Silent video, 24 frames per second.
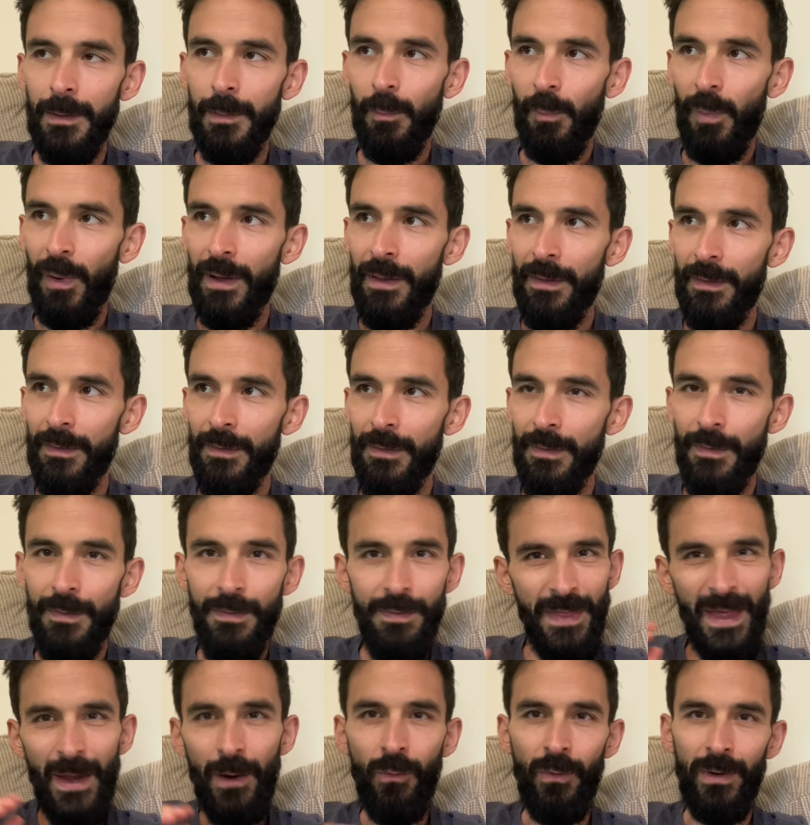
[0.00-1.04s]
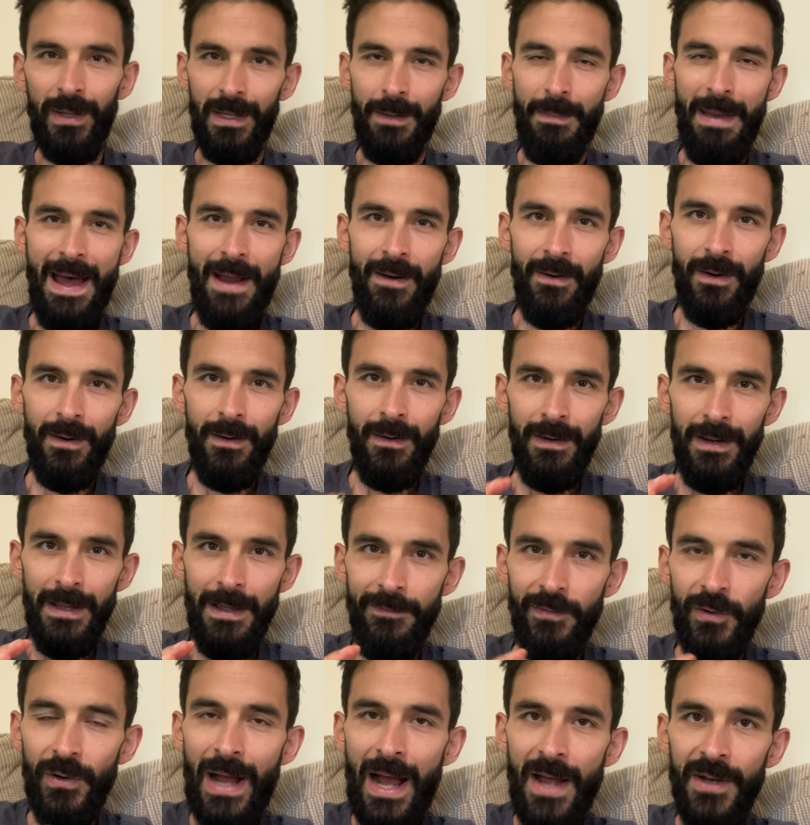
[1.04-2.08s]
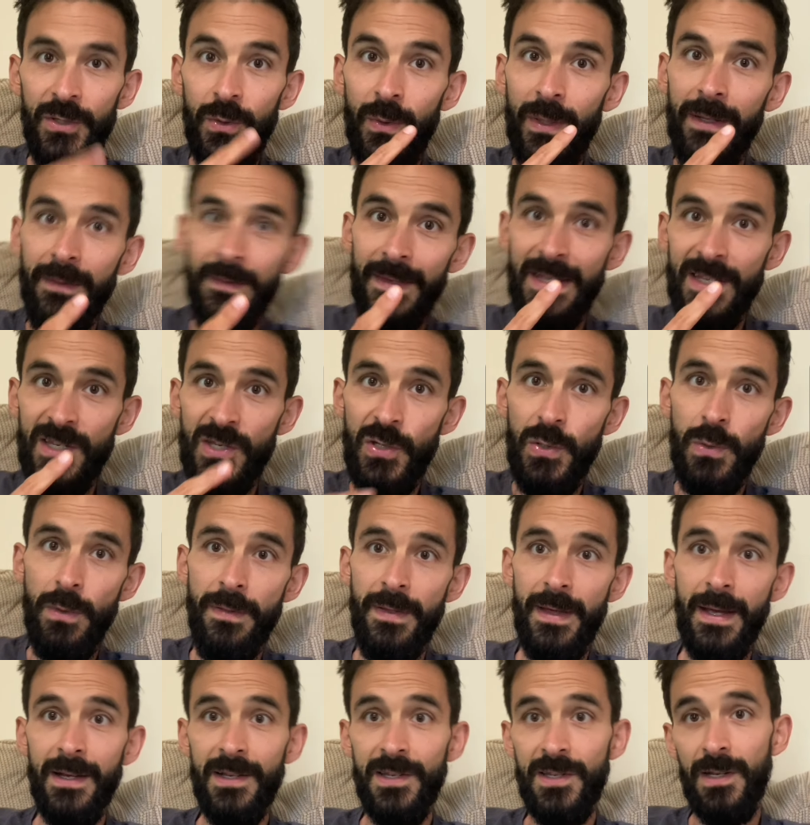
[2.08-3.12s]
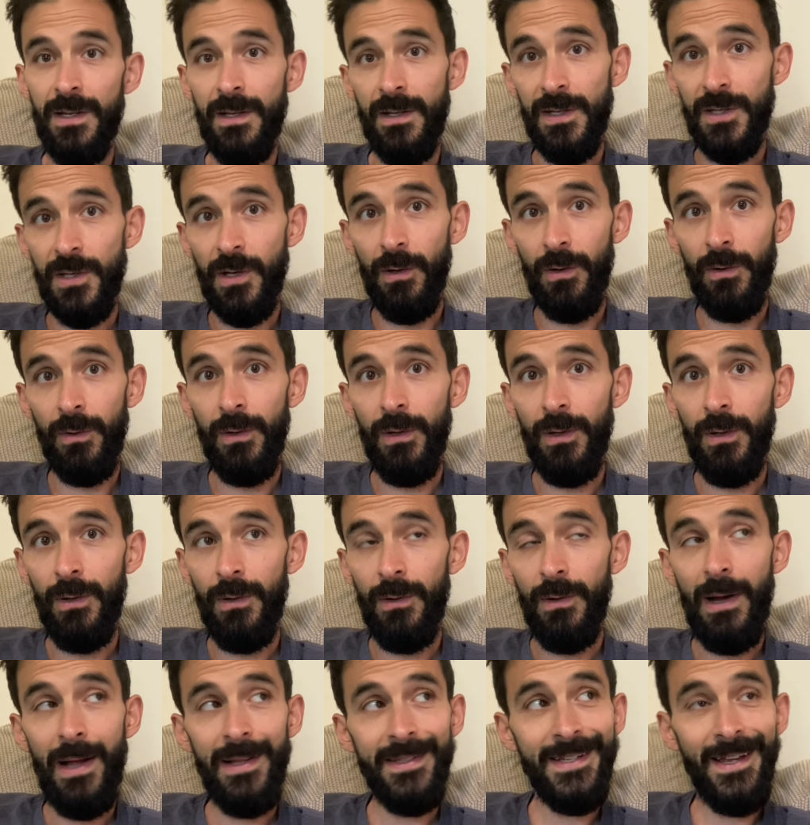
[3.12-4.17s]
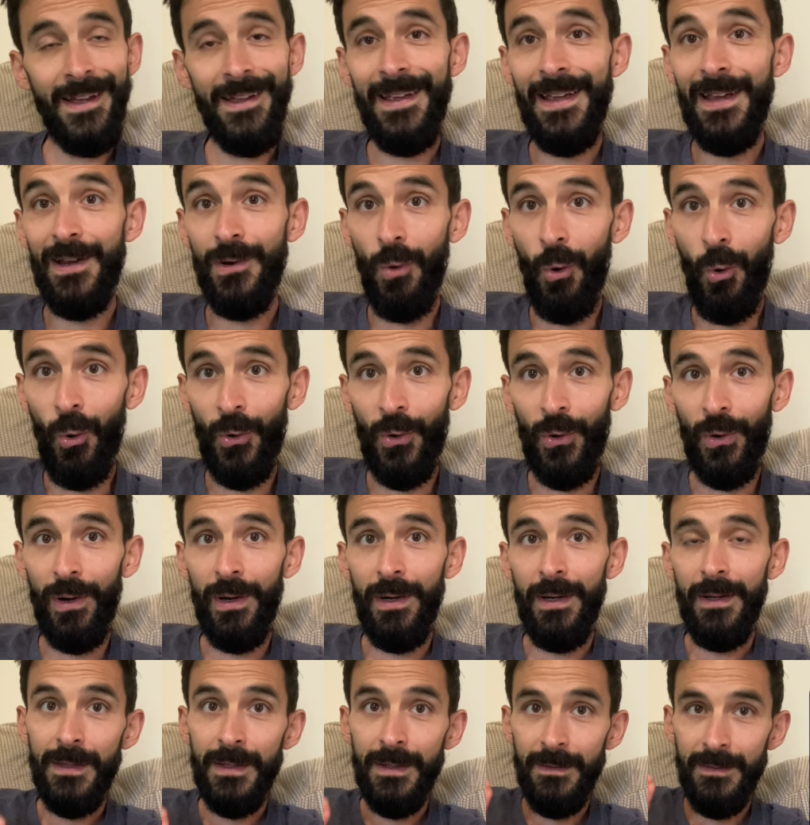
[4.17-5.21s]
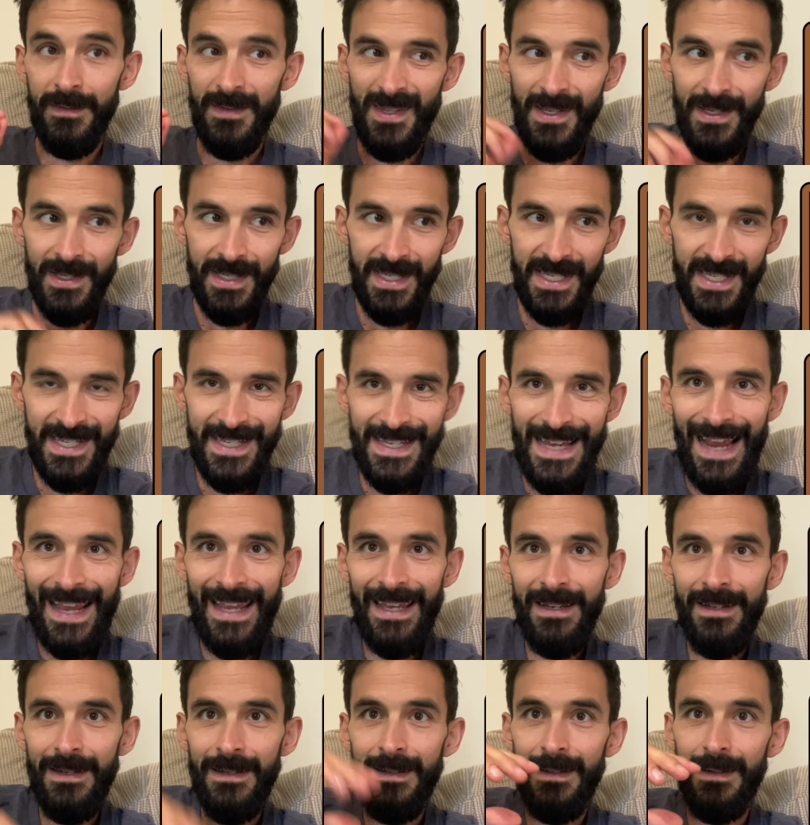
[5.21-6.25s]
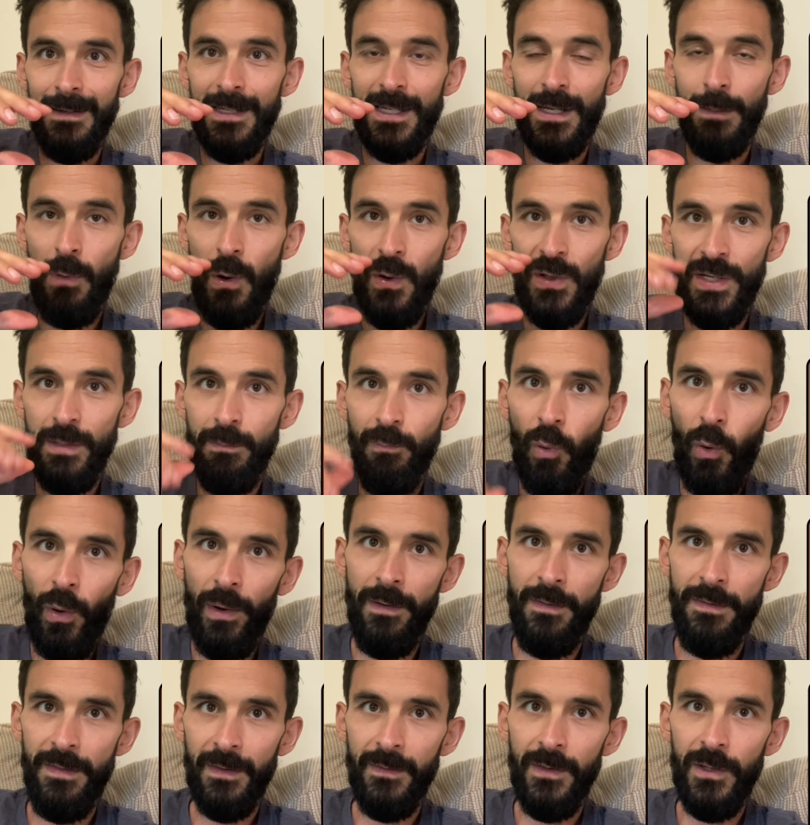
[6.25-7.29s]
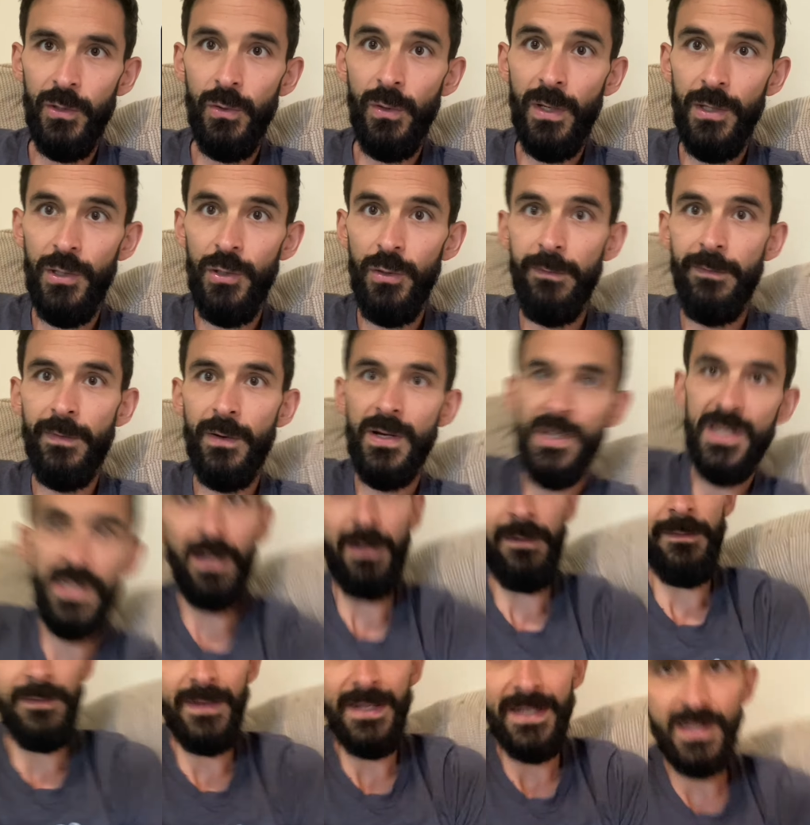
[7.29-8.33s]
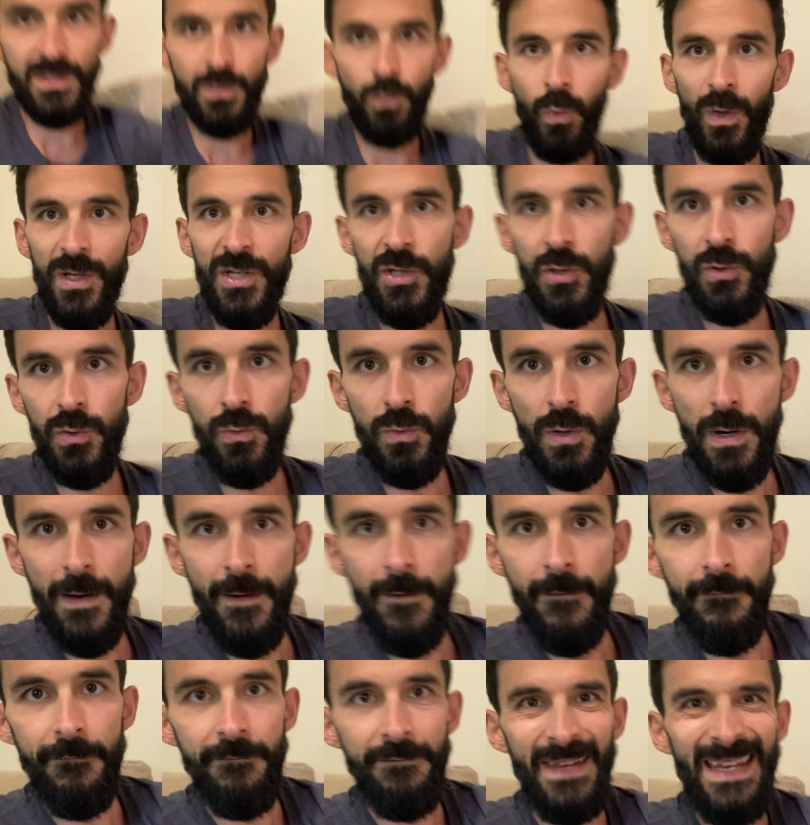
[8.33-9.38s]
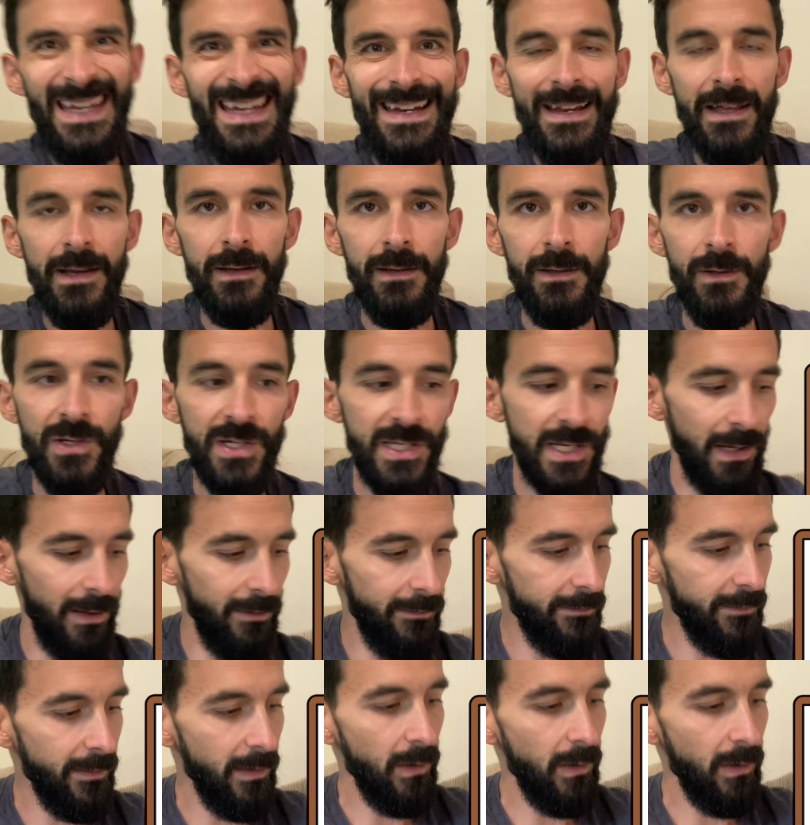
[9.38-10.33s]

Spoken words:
but they don't really matter if you're not doing these two things. So I'll tell you in order. The second to most important thing that you can do for yourself is what you feed yourself,